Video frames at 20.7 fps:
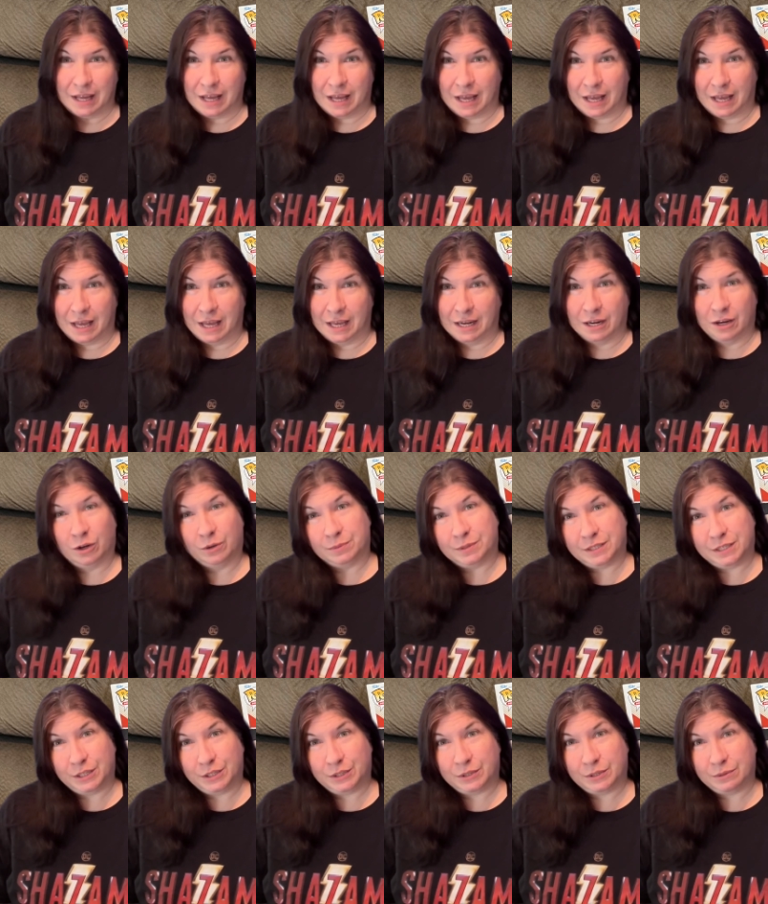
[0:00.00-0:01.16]
And I hope to
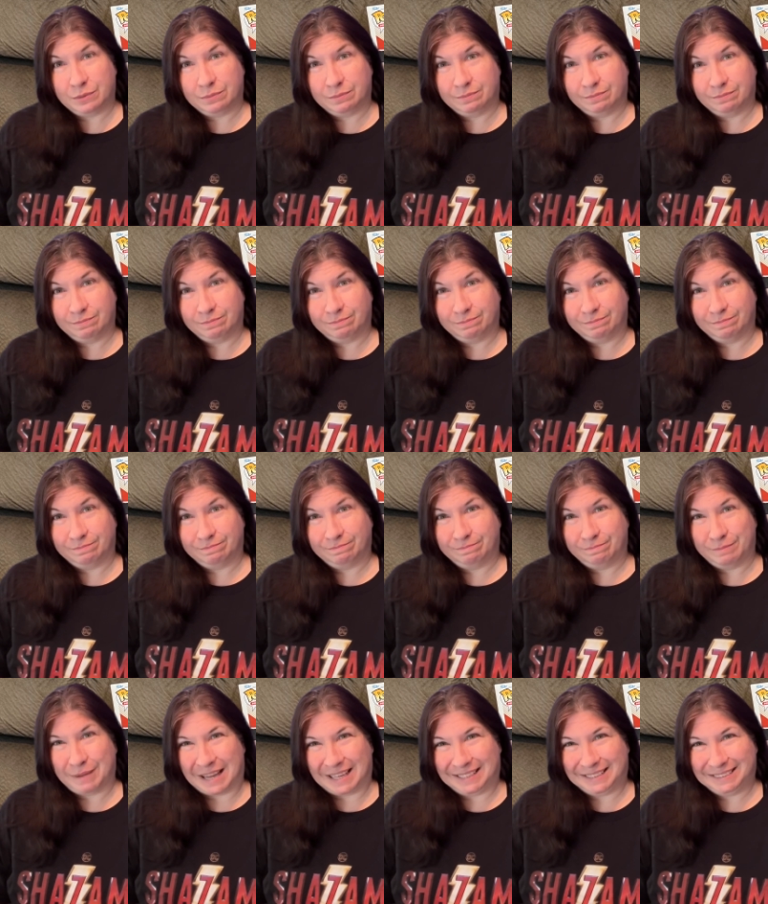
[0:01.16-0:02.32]
see you soon.
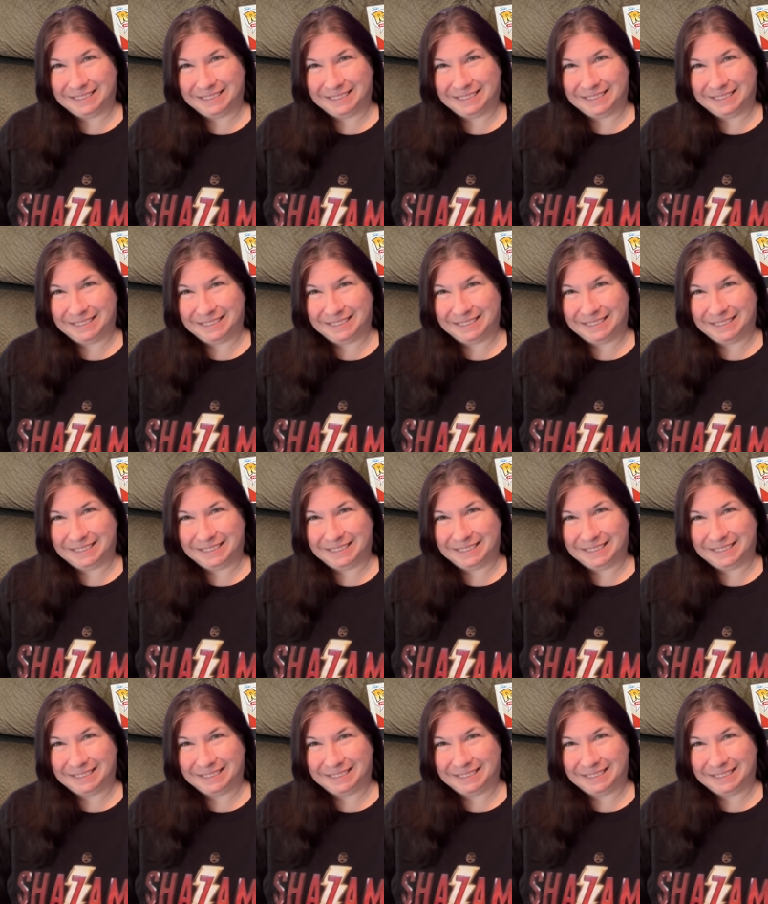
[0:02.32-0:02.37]
Bye.